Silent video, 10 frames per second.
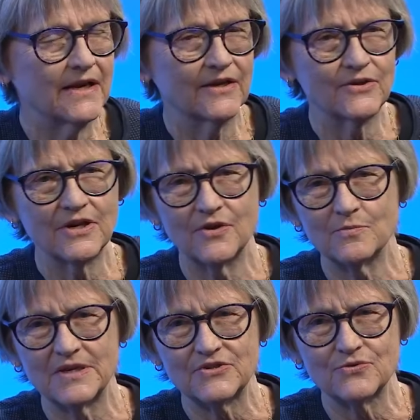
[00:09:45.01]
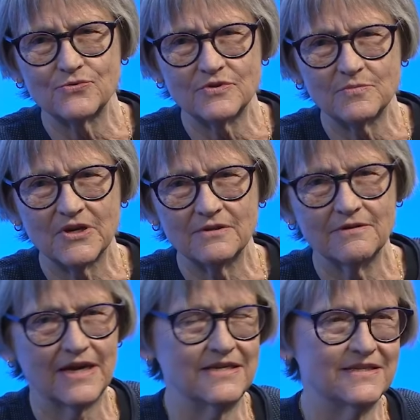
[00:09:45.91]
I couldn't go to my school tomorrow.
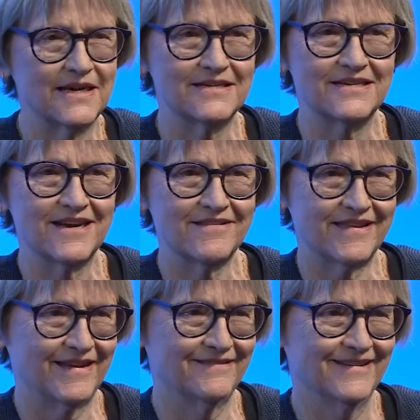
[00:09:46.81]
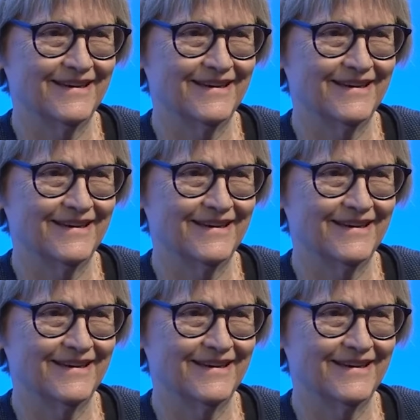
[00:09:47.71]
He said, Nothing.